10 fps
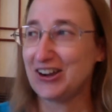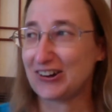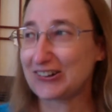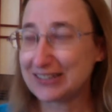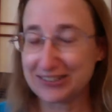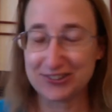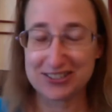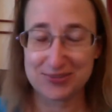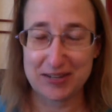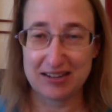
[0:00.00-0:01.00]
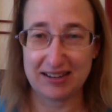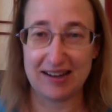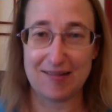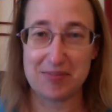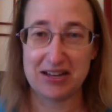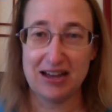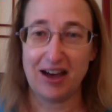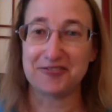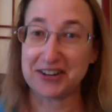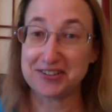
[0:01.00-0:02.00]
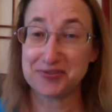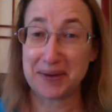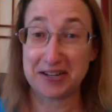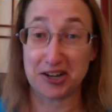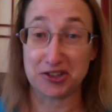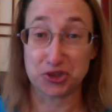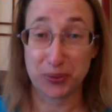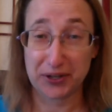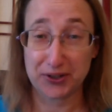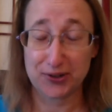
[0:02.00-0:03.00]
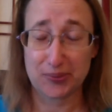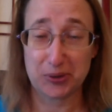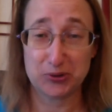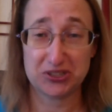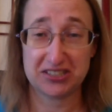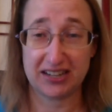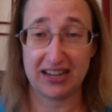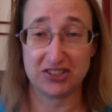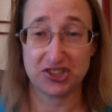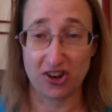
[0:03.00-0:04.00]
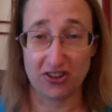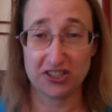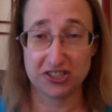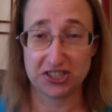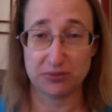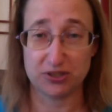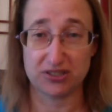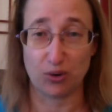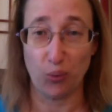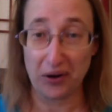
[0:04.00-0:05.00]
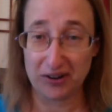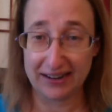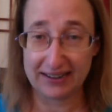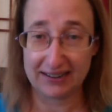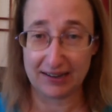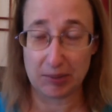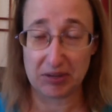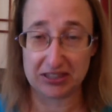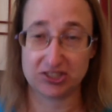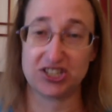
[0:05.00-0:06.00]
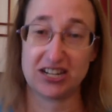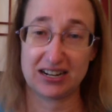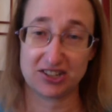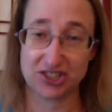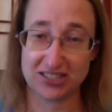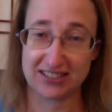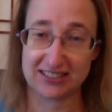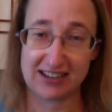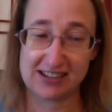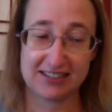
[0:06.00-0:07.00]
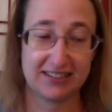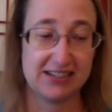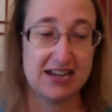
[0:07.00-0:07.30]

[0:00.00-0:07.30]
Earlier this week, a friend of mine on Twitter posted a shawl that she was wearing, that she had actually designed.